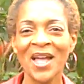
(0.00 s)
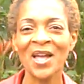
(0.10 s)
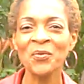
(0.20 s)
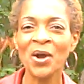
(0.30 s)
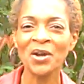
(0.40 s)

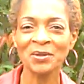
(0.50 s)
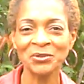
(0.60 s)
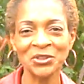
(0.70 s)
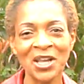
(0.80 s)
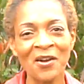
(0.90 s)
and welcome
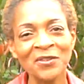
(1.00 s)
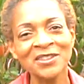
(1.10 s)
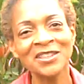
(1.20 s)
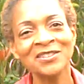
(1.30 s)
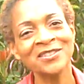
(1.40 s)
to
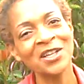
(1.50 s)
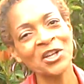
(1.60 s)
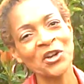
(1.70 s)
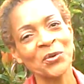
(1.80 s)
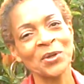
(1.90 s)
Conversations on
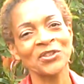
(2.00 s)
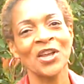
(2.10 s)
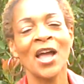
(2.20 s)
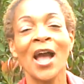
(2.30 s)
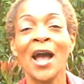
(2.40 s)
Courage.
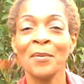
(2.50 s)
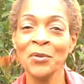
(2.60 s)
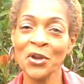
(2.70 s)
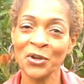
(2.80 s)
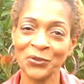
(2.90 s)
I'm
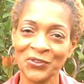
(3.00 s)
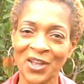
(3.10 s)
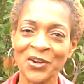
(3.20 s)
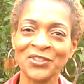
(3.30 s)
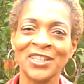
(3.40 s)
your host,
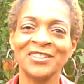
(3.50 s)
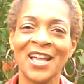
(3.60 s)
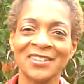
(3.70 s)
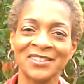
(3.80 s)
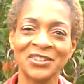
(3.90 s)
RJ
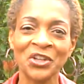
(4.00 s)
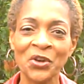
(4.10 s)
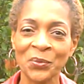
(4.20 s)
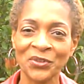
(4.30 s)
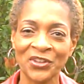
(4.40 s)
Jackson, the
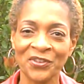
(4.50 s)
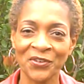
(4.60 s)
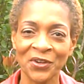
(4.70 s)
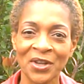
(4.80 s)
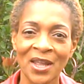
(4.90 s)
Courage
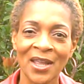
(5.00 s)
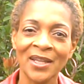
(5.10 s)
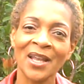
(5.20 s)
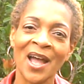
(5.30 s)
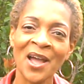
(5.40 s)
Giver,
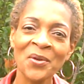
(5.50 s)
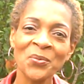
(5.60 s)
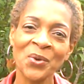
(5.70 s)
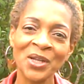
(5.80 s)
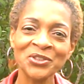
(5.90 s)
and I
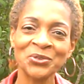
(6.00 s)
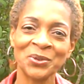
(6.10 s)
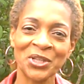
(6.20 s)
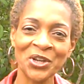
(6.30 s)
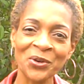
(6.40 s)
want
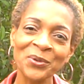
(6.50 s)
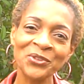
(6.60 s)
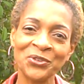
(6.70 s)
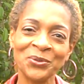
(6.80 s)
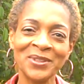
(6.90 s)
to encourage
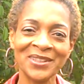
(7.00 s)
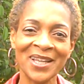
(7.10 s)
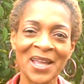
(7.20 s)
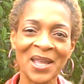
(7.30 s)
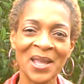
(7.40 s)
you
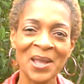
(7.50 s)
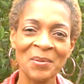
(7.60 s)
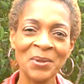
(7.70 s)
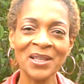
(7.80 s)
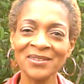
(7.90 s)
today
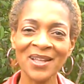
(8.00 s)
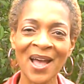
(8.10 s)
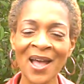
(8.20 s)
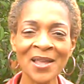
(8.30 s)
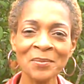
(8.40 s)
because
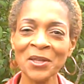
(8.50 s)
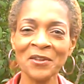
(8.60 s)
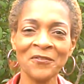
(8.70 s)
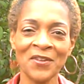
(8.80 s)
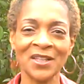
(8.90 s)
I am
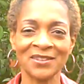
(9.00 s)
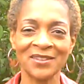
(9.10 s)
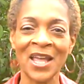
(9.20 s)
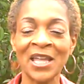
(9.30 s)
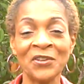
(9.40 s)
convinced
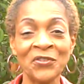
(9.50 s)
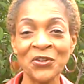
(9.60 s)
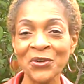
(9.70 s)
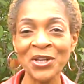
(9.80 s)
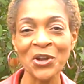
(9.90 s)
that if
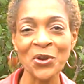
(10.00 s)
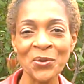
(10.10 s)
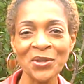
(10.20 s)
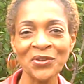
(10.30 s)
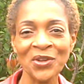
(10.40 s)
you're
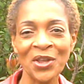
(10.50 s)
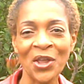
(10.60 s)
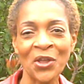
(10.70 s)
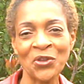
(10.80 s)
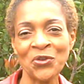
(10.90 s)
encouraged,
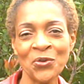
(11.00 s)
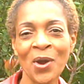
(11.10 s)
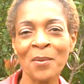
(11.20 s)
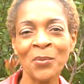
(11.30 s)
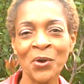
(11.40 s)
you
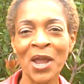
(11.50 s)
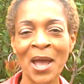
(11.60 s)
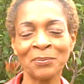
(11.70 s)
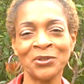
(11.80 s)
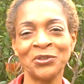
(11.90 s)
are more
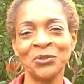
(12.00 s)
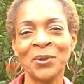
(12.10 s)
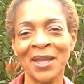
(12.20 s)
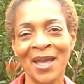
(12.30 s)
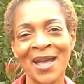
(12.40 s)
apt to do
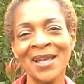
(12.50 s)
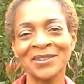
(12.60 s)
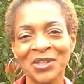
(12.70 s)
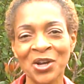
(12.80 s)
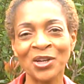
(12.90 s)
what God has
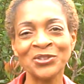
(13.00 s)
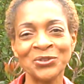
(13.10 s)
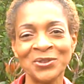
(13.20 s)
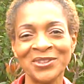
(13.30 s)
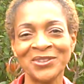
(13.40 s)
called
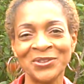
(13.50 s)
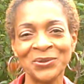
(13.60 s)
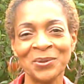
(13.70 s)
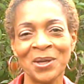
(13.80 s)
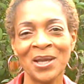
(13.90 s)
you to do.
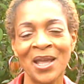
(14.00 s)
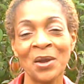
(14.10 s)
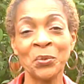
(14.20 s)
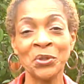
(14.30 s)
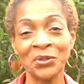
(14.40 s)

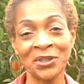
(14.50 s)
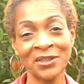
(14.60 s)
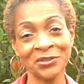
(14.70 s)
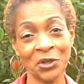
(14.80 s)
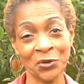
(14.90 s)
And when you're
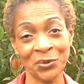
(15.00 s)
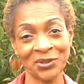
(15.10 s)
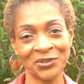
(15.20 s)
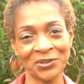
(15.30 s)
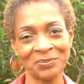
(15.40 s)
discouraged,